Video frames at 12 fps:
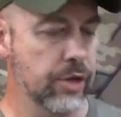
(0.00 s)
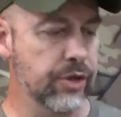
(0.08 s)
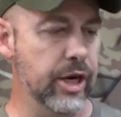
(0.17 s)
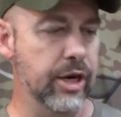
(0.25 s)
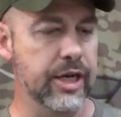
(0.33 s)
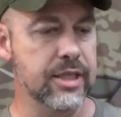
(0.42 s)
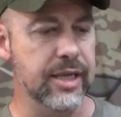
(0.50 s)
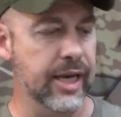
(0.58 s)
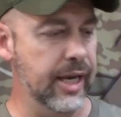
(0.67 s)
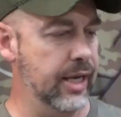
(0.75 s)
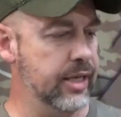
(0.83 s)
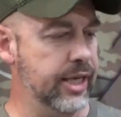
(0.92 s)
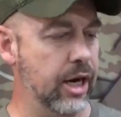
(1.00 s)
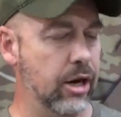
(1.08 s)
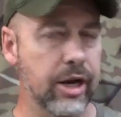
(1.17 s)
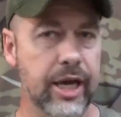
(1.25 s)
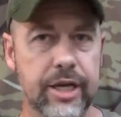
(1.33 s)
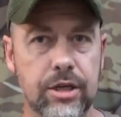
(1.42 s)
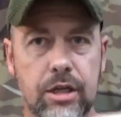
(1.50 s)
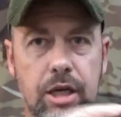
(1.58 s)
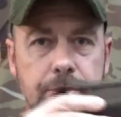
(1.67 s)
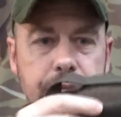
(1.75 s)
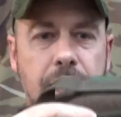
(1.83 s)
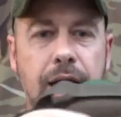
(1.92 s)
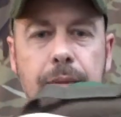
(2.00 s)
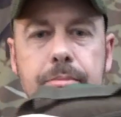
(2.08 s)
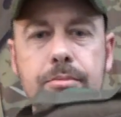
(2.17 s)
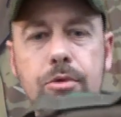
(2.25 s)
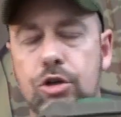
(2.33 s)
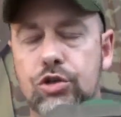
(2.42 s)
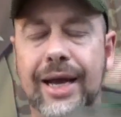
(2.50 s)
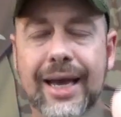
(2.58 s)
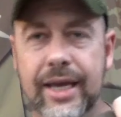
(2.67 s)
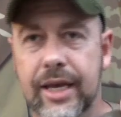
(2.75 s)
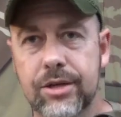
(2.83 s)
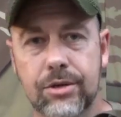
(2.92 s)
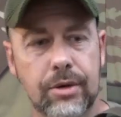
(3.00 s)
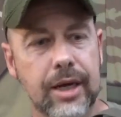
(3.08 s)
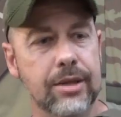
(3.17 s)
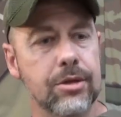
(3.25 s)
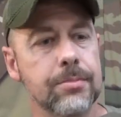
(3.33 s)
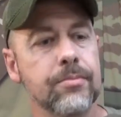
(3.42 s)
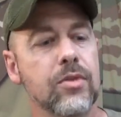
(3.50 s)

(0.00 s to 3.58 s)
There is a carry handle up top, or drag handle rather.